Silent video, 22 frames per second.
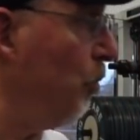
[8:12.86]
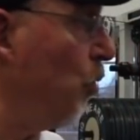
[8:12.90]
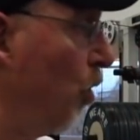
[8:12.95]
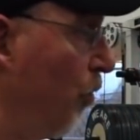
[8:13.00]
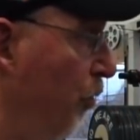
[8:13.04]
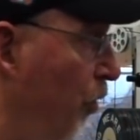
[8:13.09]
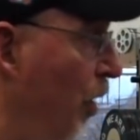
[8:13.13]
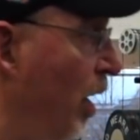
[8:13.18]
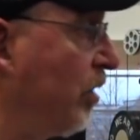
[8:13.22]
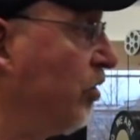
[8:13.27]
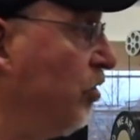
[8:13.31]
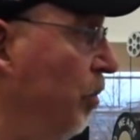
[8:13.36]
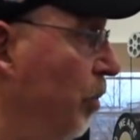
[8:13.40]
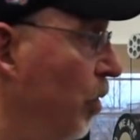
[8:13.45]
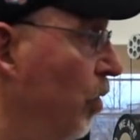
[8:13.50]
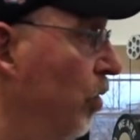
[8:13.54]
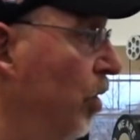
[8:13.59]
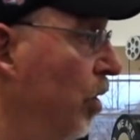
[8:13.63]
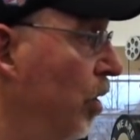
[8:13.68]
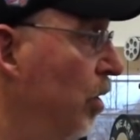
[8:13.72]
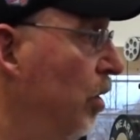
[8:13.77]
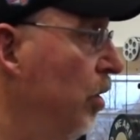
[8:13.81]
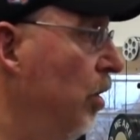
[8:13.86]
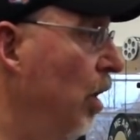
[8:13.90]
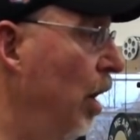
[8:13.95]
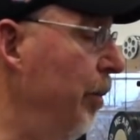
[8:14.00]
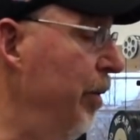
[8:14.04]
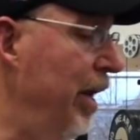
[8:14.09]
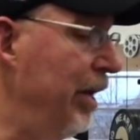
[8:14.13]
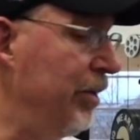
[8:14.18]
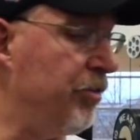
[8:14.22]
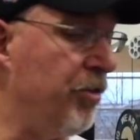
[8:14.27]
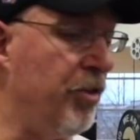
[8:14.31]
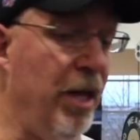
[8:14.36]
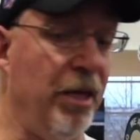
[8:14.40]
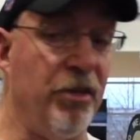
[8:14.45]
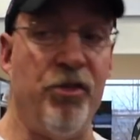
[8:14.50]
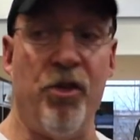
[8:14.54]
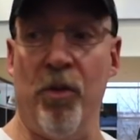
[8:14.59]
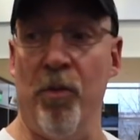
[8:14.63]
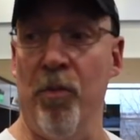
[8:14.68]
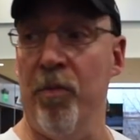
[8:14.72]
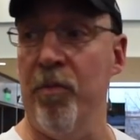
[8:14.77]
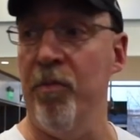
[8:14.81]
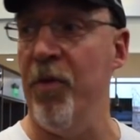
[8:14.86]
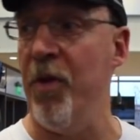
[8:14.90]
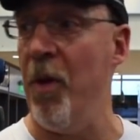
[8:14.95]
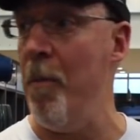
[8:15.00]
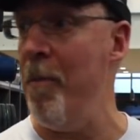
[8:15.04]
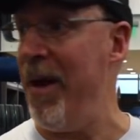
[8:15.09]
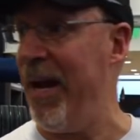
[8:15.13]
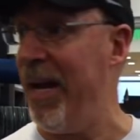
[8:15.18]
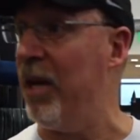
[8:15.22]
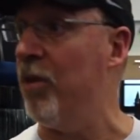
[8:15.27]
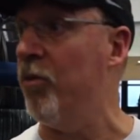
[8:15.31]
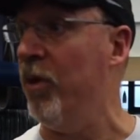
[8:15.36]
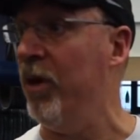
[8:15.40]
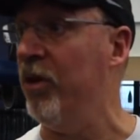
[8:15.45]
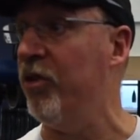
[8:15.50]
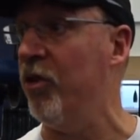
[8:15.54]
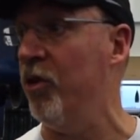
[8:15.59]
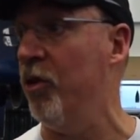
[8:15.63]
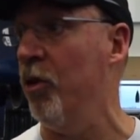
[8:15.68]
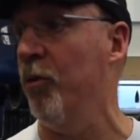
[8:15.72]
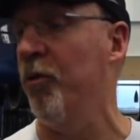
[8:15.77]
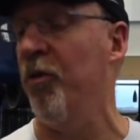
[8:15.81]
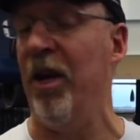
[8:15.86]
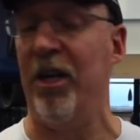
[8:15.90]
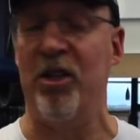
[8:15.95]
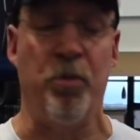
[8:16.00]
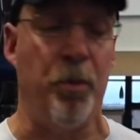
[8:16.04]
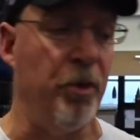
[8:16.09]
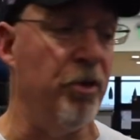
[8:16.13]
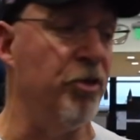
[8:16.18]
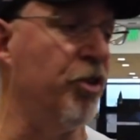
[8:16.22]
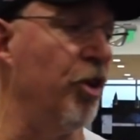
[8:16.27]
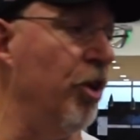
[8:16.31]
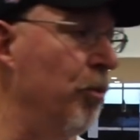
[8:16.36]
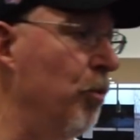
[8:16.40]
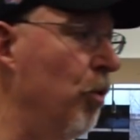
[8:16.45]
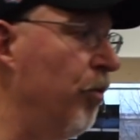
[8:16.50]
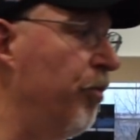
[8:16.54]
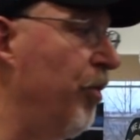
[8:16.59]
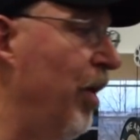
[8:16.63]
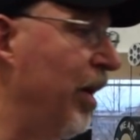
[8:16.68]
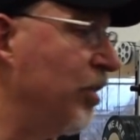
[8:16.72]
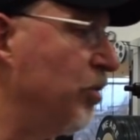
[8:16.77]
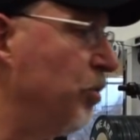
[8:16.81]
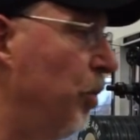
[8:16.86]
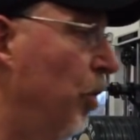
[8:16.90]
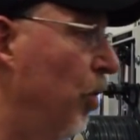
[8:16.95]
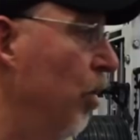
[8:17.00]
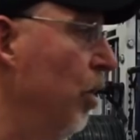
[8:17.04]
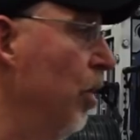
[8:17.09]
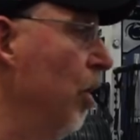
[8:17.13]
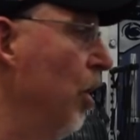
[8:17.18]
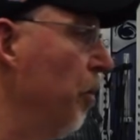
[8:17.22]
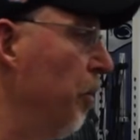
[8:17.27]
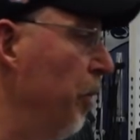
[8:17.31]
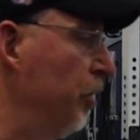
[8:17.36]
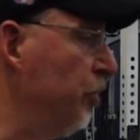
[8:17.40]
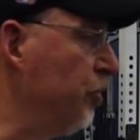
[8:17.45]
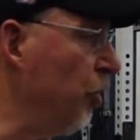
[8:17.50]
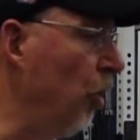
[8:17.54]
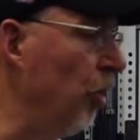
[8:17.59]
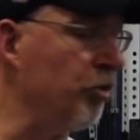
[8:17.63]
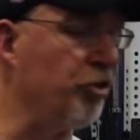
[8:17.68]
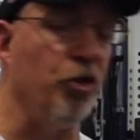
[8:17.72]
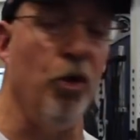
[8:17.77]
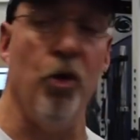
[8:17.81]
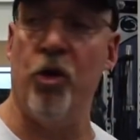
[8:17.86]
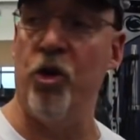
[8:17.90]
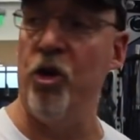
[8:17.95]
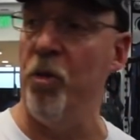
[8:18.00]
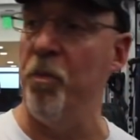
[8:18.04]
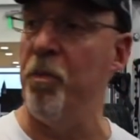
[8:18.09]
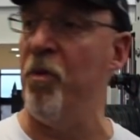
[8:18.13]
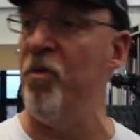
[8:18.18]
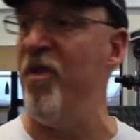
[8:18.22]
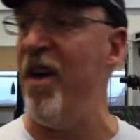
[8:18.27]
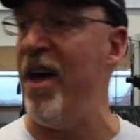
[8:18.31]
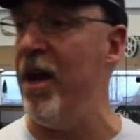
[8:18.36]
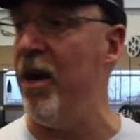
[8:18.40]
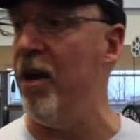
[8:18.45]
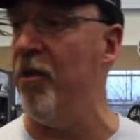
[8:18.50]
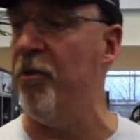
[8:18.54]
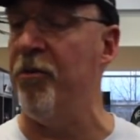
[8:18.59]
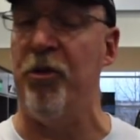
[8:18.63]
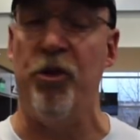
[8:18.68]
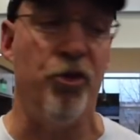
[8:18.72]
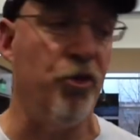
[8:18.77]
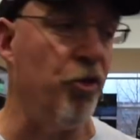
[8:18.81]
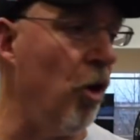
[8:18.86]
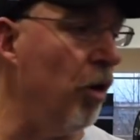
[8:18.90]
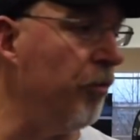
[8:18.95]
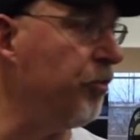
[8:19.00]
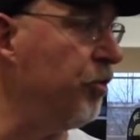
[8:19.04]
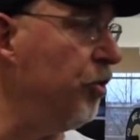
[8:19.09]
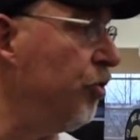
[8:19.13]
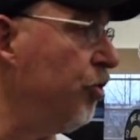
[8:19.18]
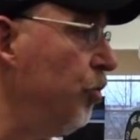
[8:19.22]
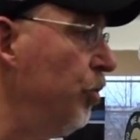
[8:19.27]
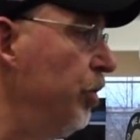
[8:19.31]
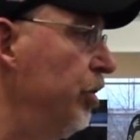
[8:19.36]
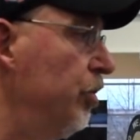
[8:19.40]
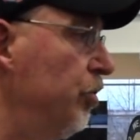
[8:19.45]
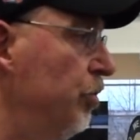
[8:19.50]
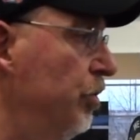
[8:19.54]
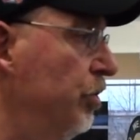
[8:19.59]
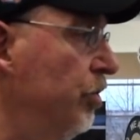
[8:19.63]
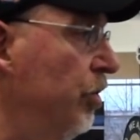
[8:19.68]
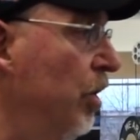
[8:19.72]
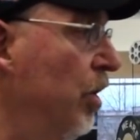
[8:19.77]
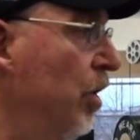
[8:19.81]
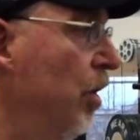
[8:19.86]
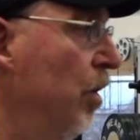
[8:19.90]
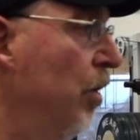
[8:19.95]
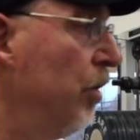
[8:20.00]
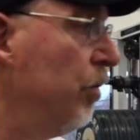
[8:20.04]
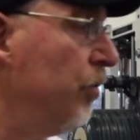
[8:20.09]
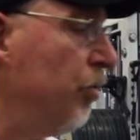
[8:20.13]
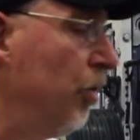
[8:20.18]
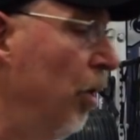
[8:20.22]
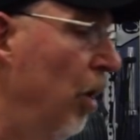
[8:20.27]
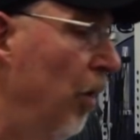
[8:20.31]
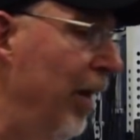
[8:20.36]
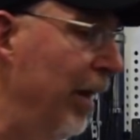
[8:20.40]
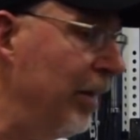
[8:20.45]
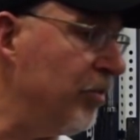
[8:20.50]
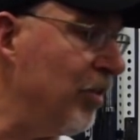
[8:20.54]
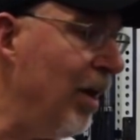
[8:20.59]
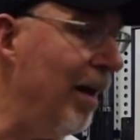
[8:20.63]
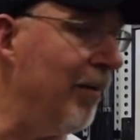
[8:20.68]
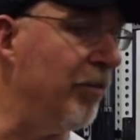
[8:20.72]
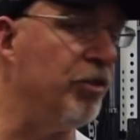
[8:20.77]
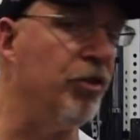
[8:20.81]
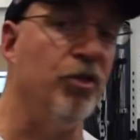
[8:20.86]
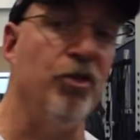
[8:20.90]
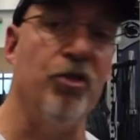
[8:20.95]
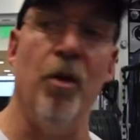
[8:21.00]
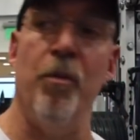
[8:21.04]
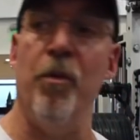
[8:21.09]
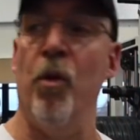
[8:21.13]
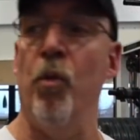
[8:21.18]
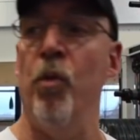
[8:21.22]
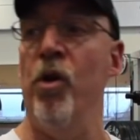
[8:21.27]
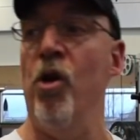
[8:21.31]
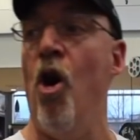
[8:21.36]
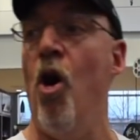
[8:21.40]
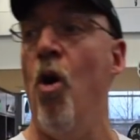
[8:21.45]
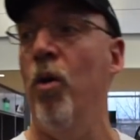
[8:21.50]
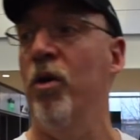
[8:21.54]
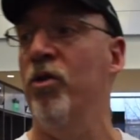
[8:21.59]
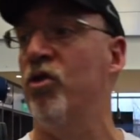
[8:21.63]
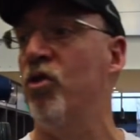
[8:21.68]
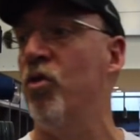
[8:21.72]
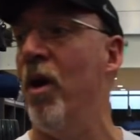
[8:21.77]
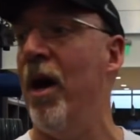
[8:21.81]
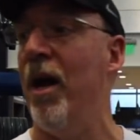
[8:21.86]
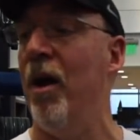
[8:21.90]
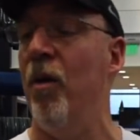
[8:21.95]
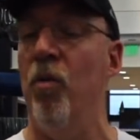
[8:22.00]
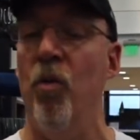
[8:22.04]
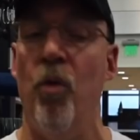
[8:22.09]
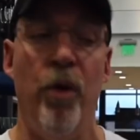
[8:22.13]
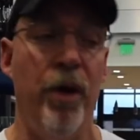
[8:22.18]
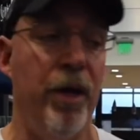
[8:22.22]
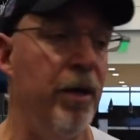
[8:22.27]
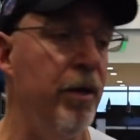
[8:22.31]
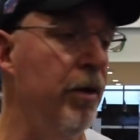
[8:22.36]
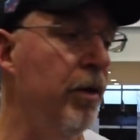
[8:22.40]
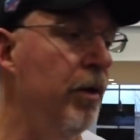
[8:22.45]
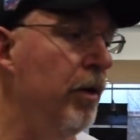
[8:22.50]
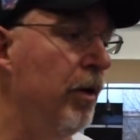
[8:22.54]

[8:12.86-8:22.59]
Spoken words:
them more flexible. That's the main reason you do flexibility is get them more flexible, but it's also a good preventative for soft tissue injuries. So that's obviously something that we always try to really